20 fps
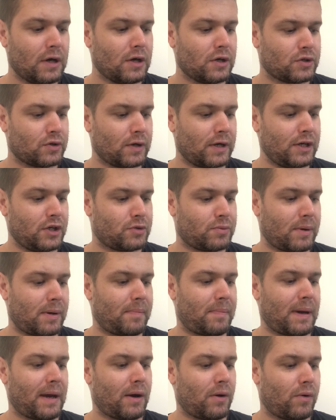So an each way
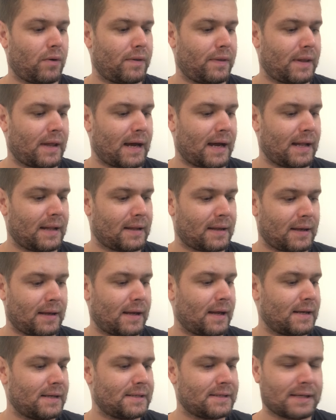bet on that
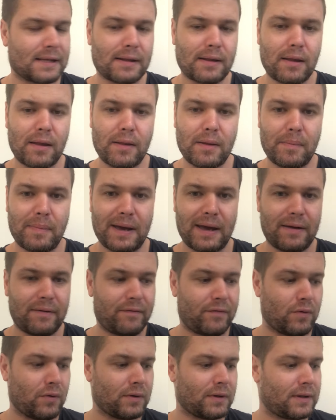is the bet
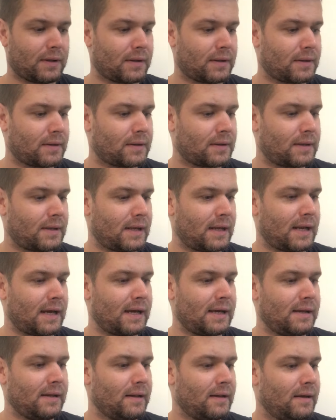for
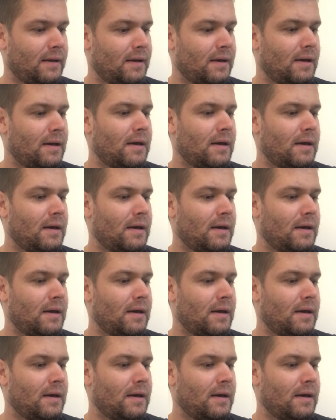tonight.